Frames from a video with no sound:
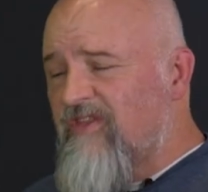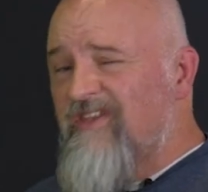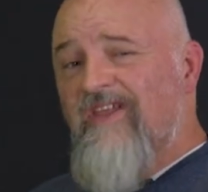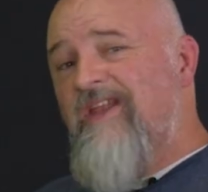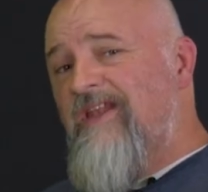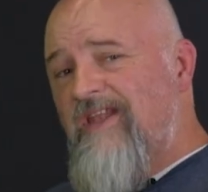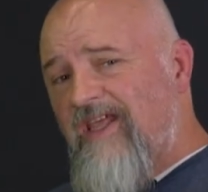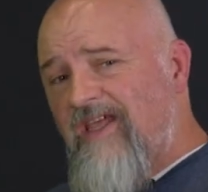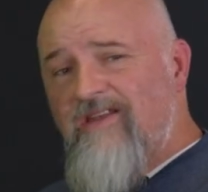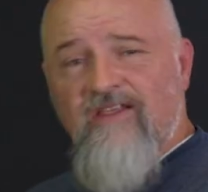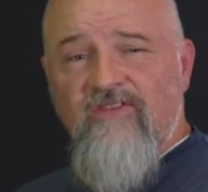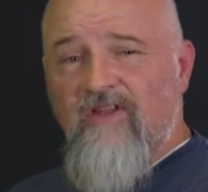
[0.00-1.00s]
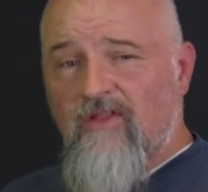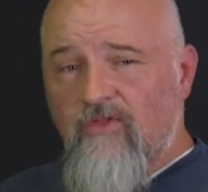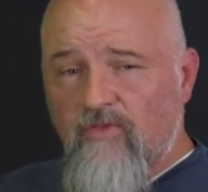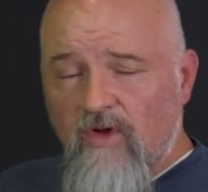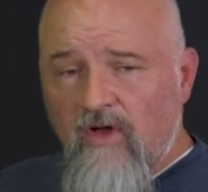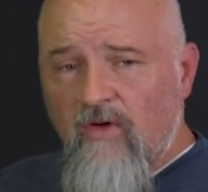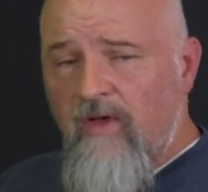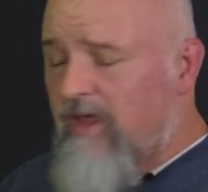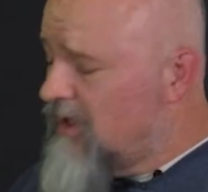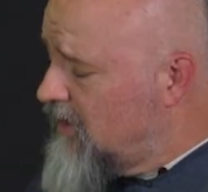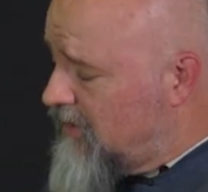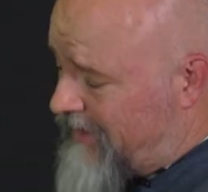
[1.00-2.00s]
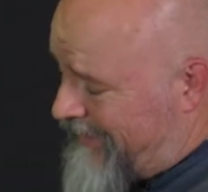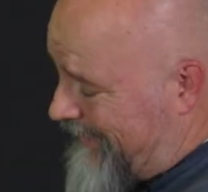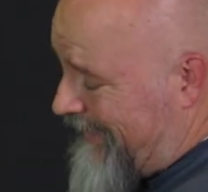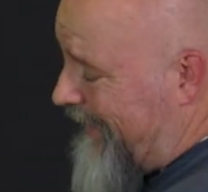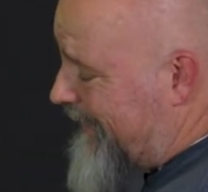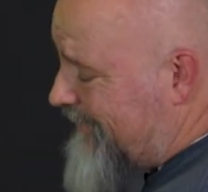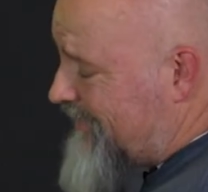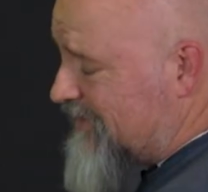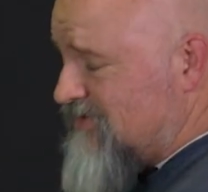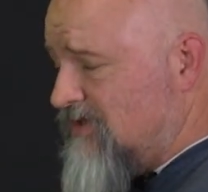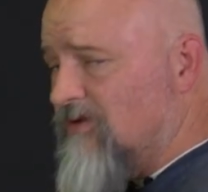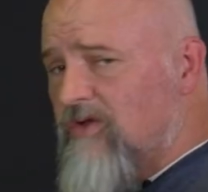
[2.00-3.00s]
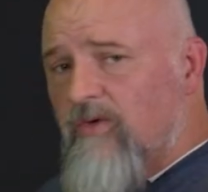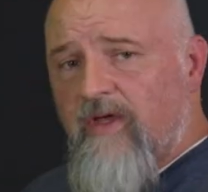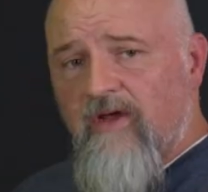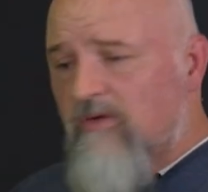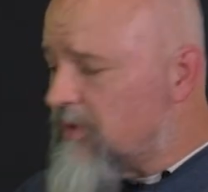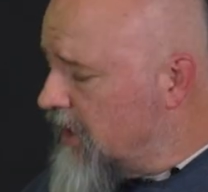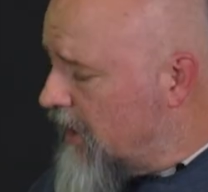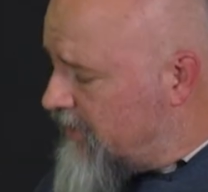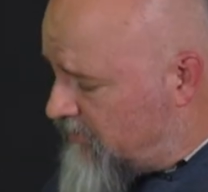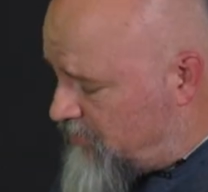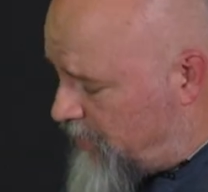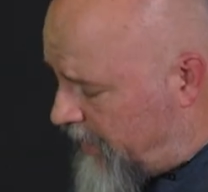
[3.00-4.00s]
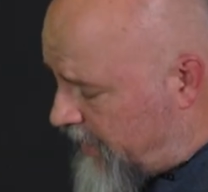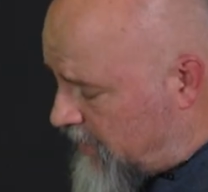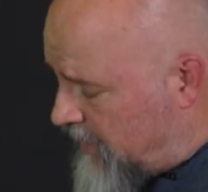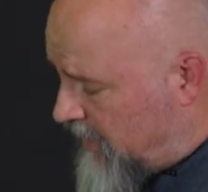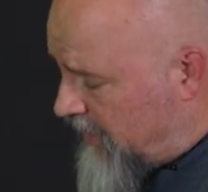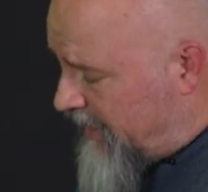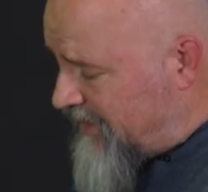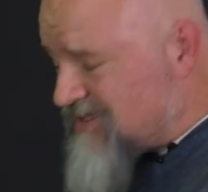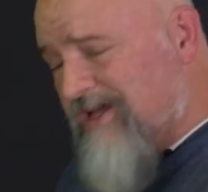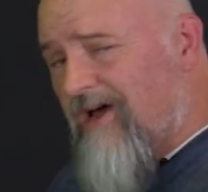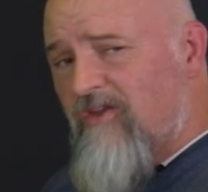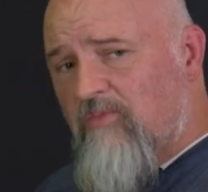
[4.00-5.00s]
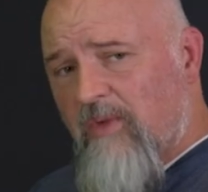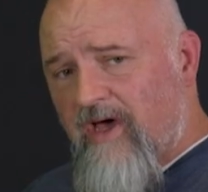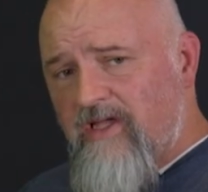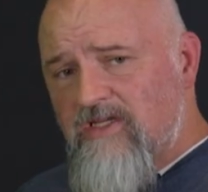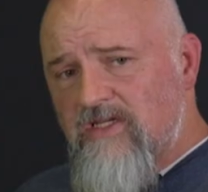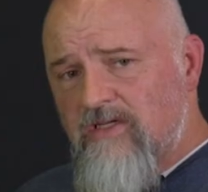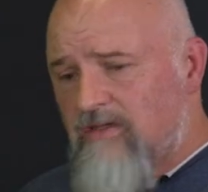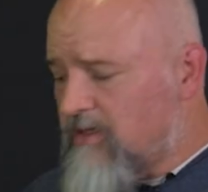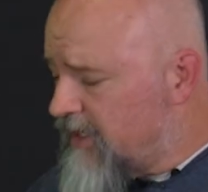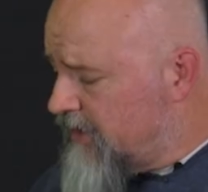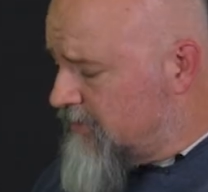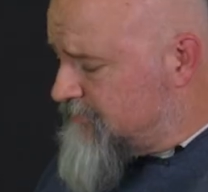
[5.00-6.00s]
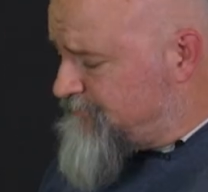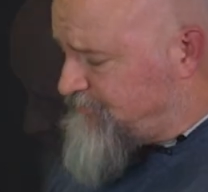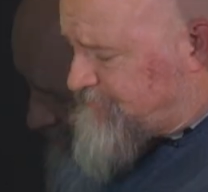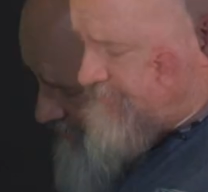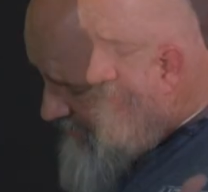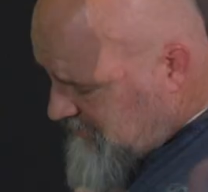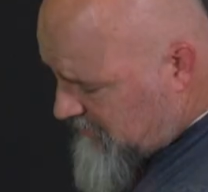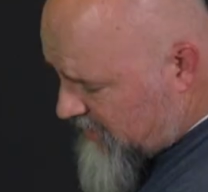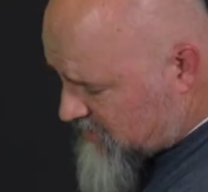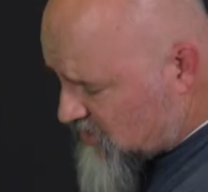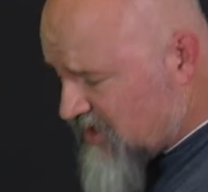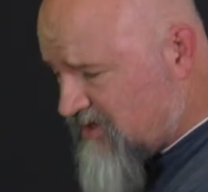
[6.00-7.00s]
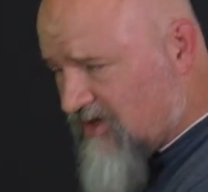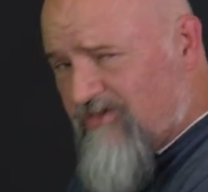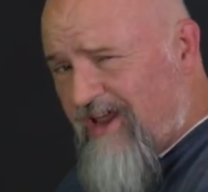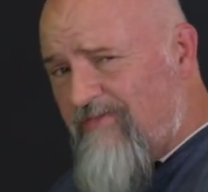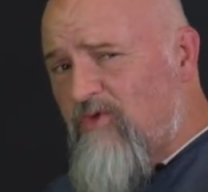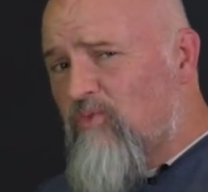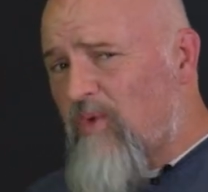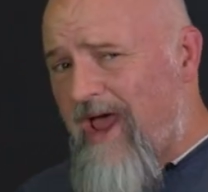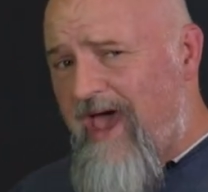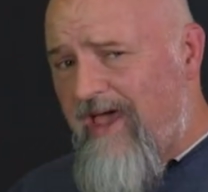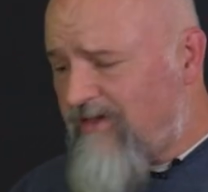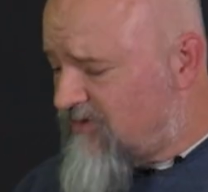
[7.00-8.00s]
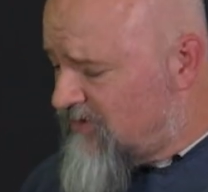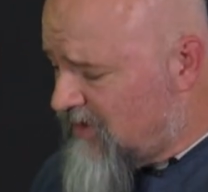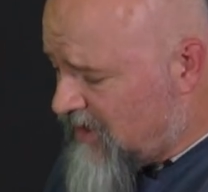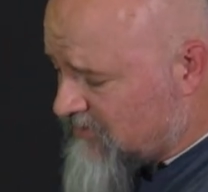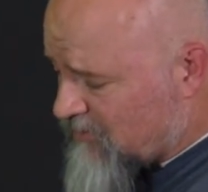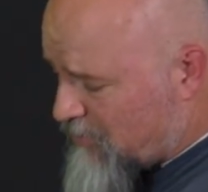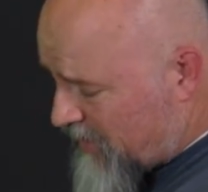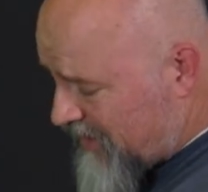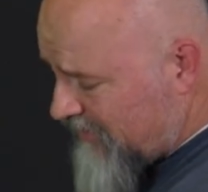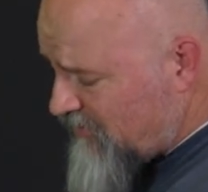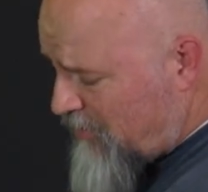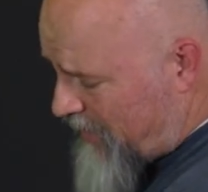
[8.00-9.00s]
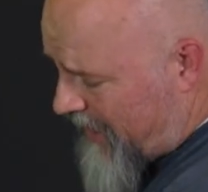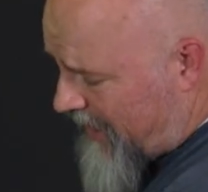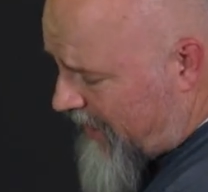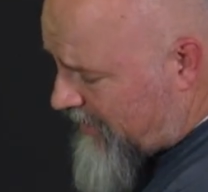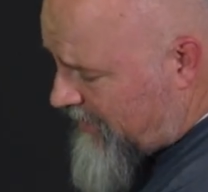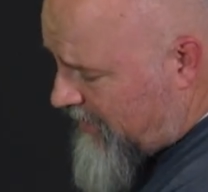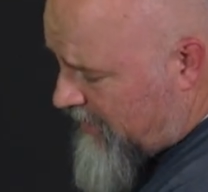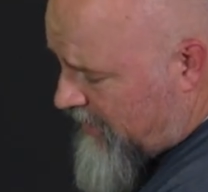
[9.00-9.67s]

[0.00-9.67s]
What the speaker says: things I didn't need, discs I didn't throw, and I guess I still do here, to be honest, but it's not as much. It doesn't have the racks, so it is a bag,